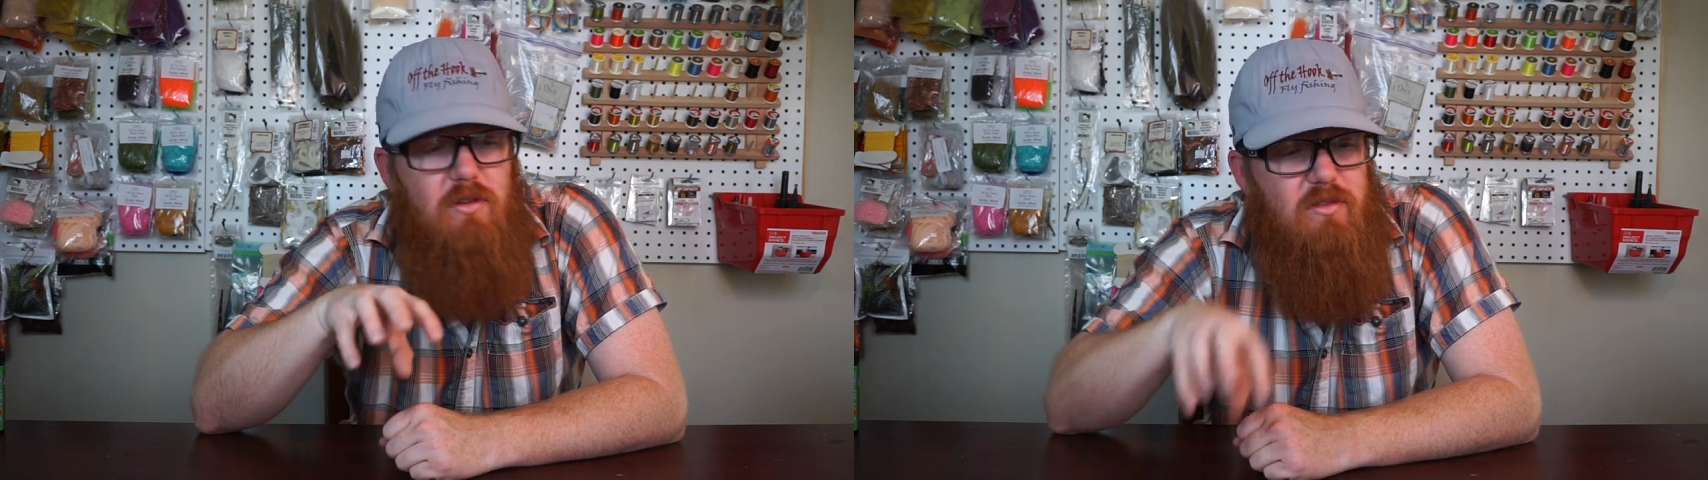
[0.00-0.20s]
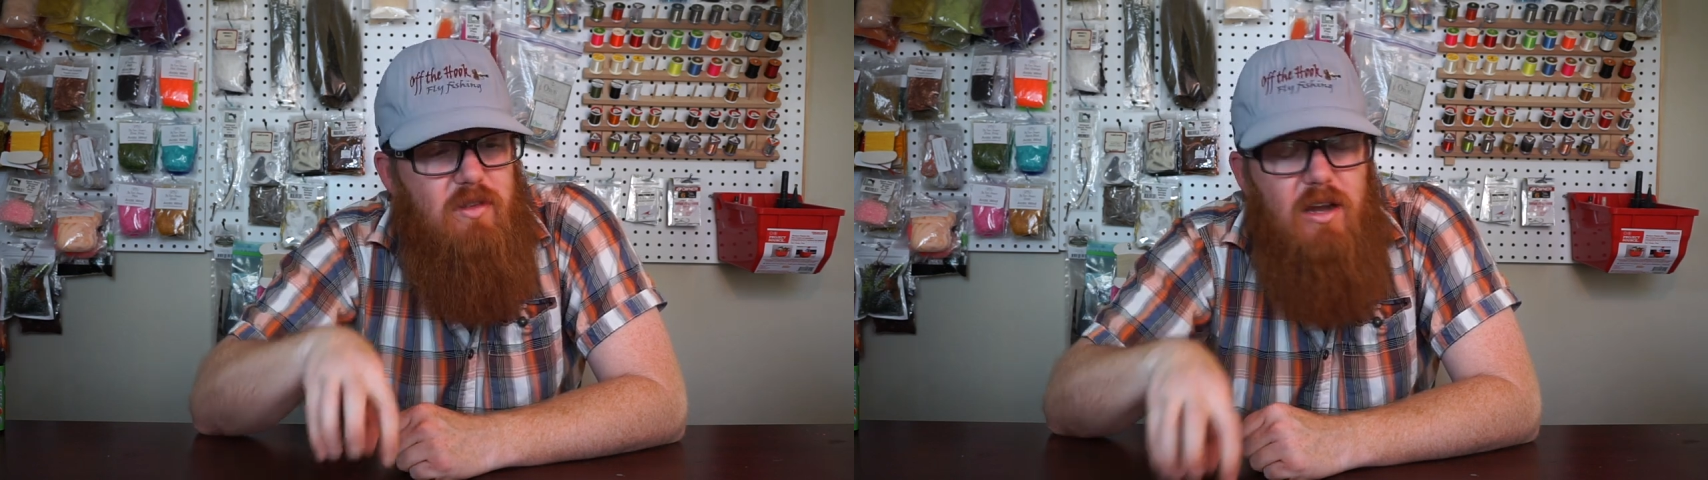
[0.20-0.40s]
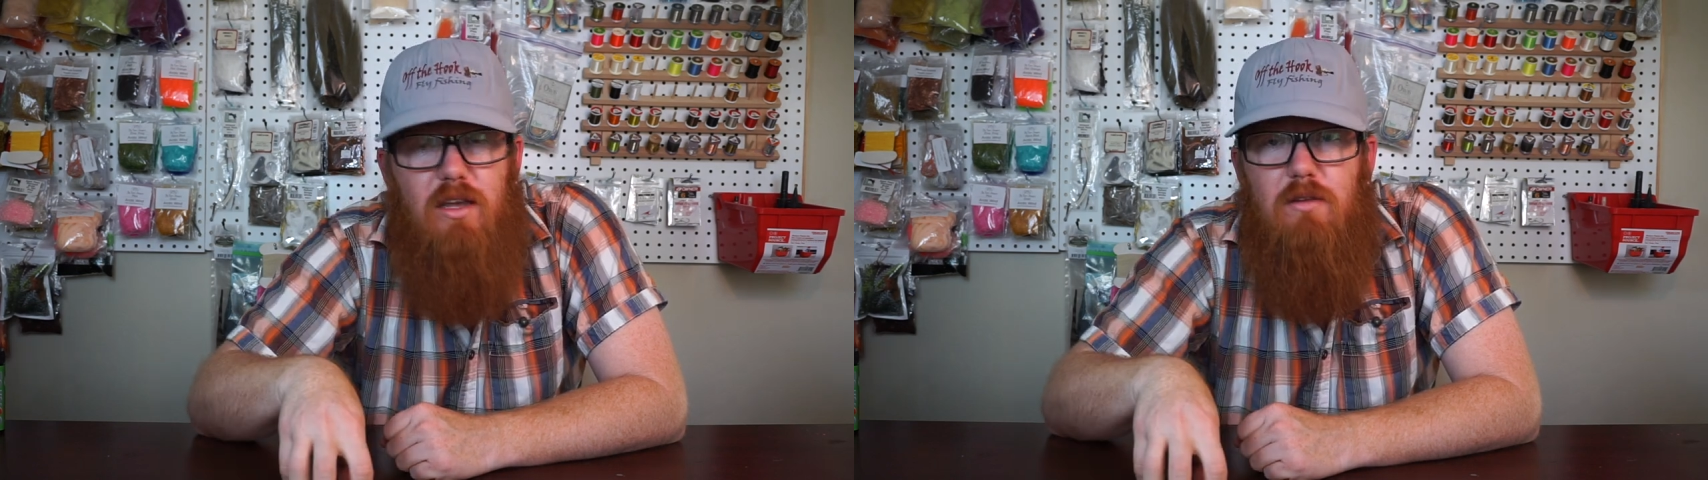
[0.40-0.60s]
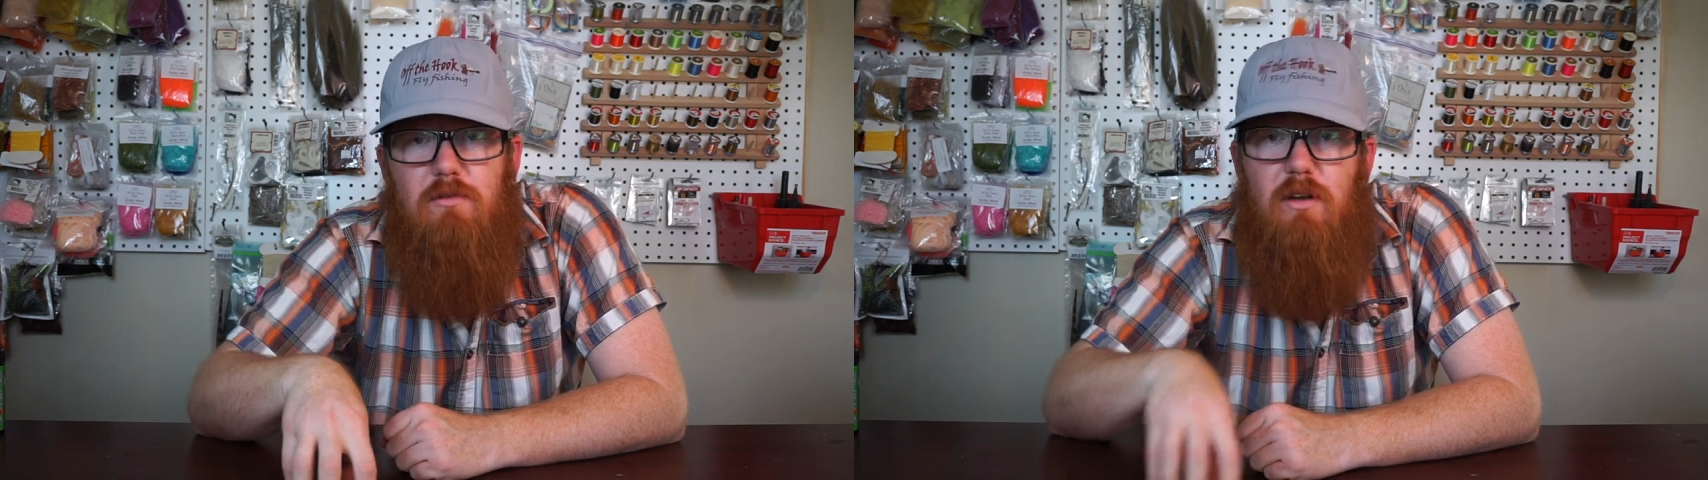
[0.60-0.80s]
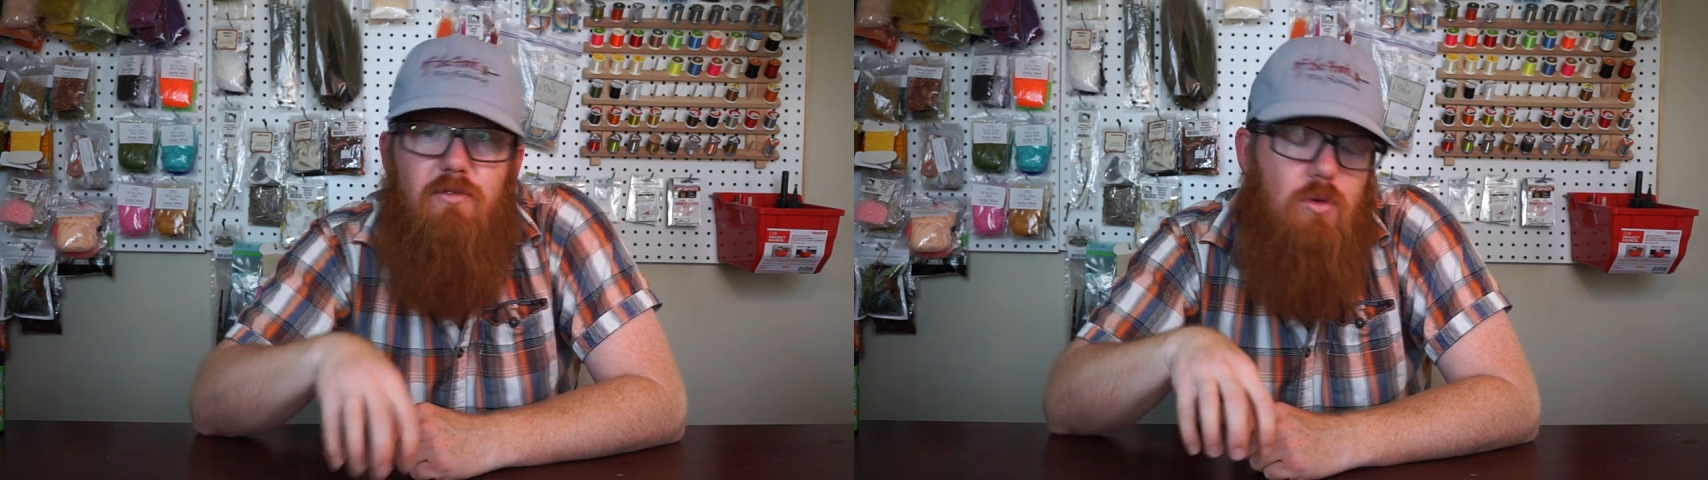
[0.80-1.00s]
And
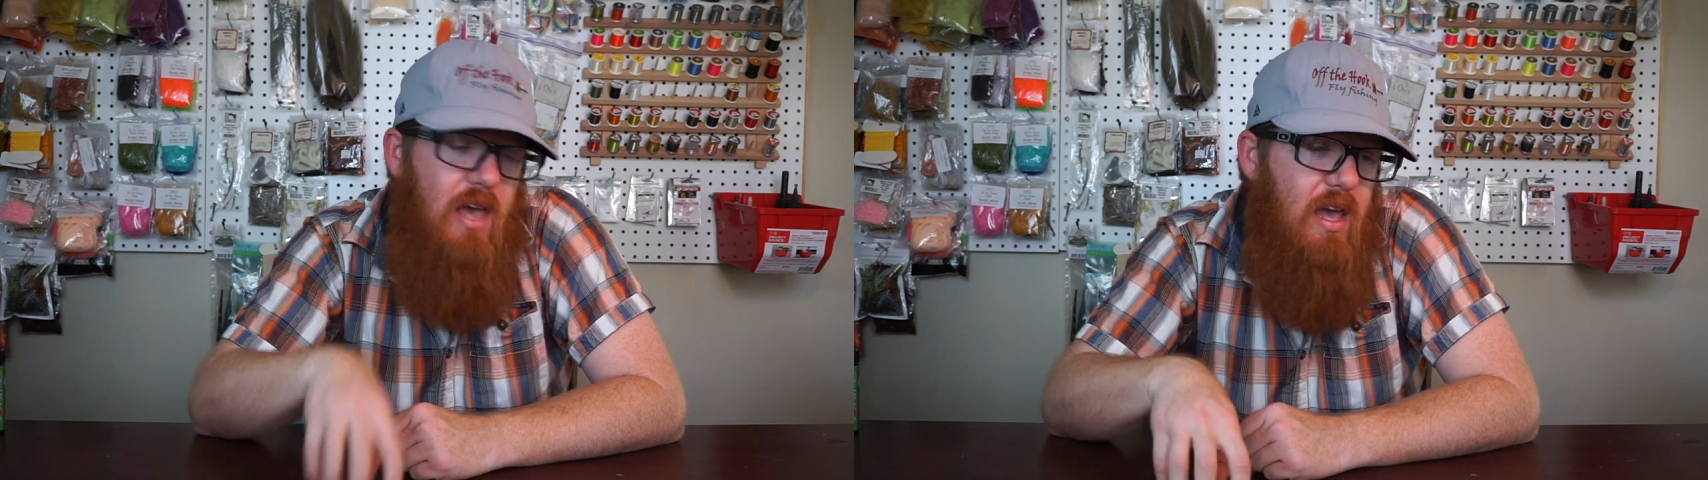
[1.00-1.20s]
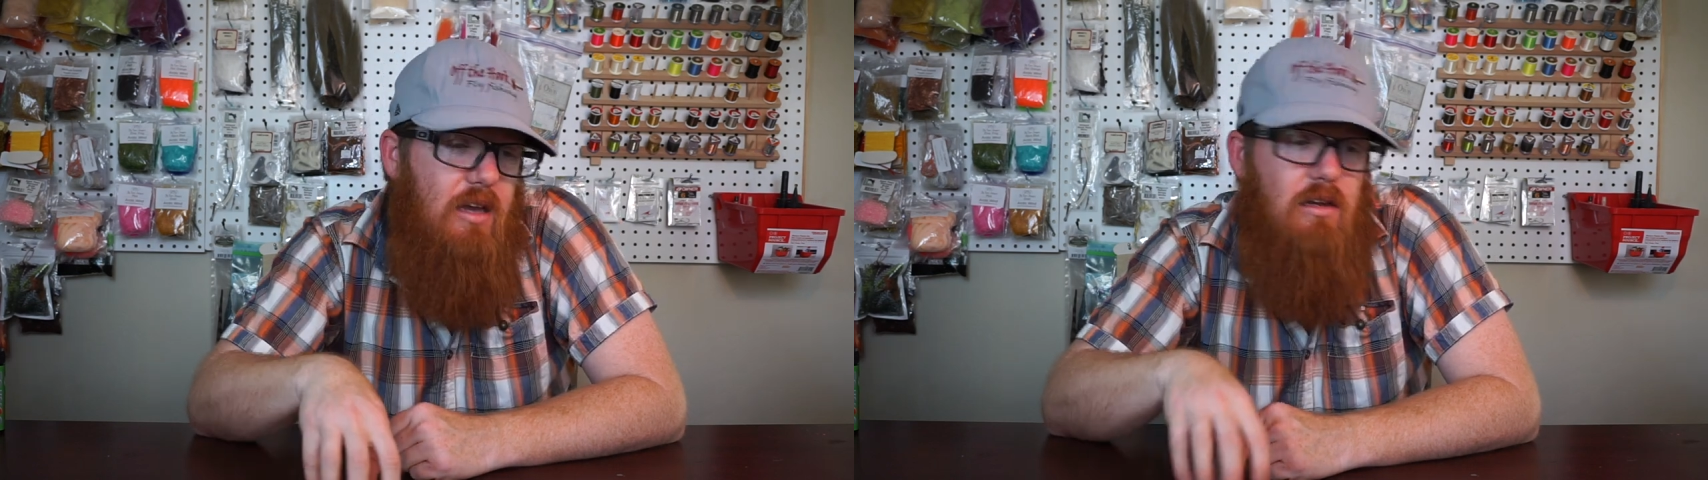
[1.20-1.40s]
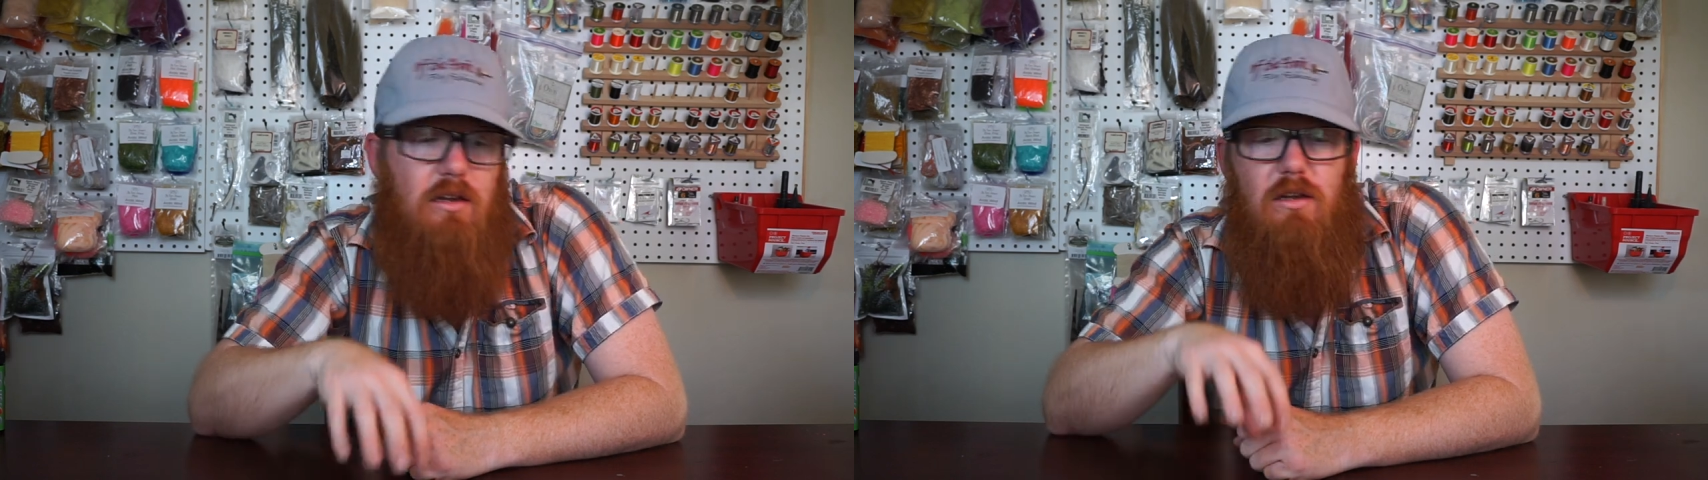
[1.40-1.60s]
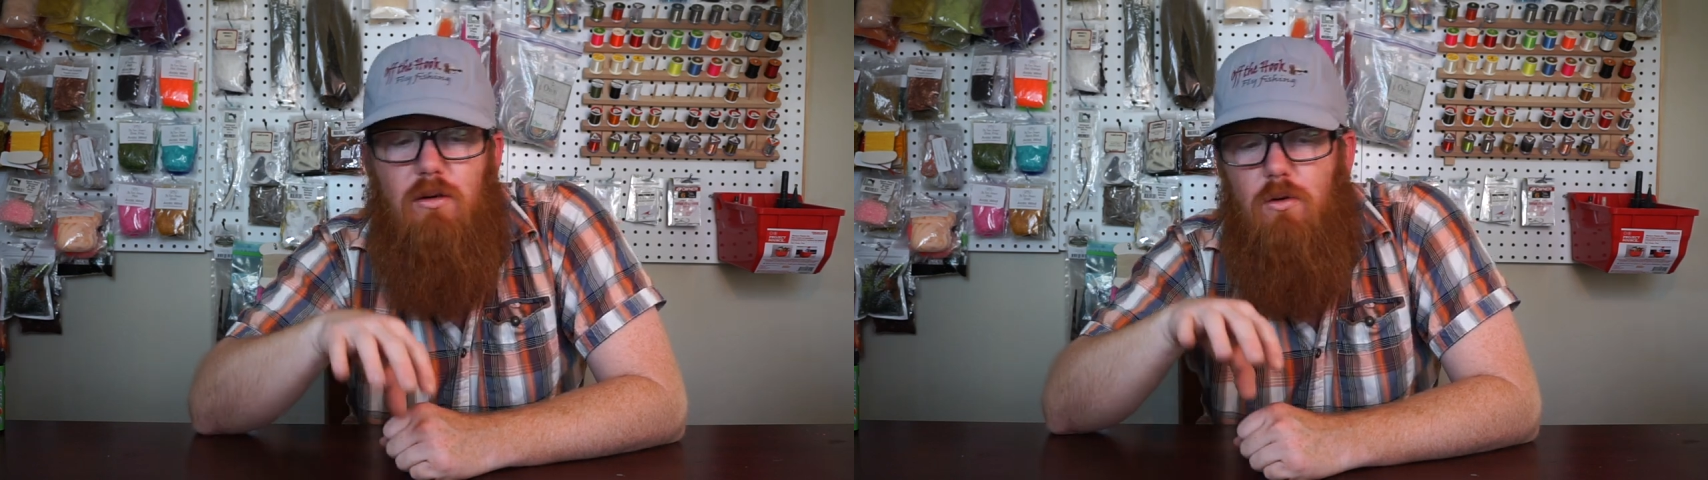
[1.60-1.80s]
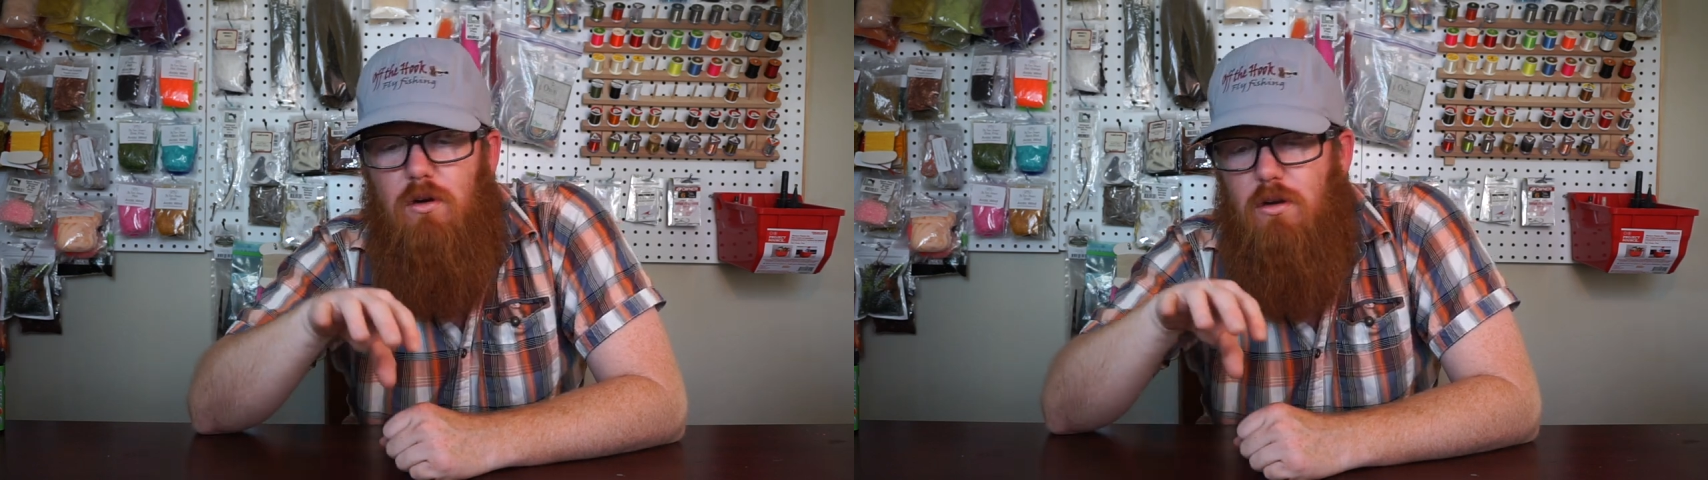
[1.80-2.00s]
second, if you can't,
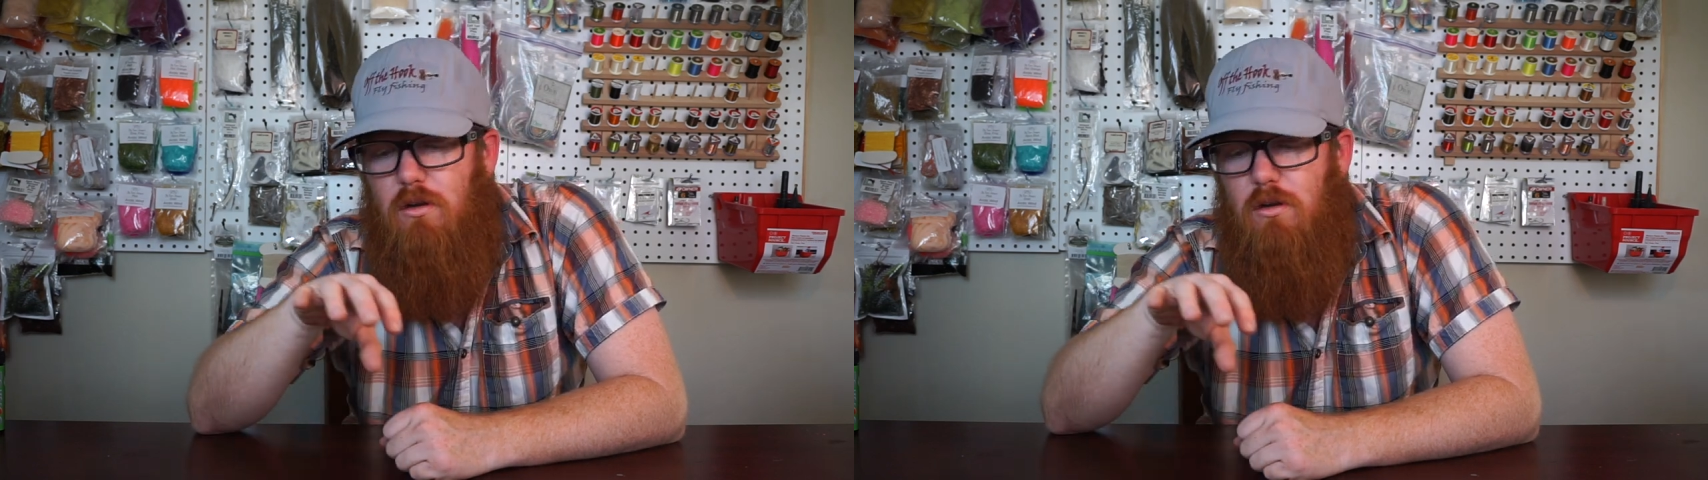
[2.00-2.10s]
or,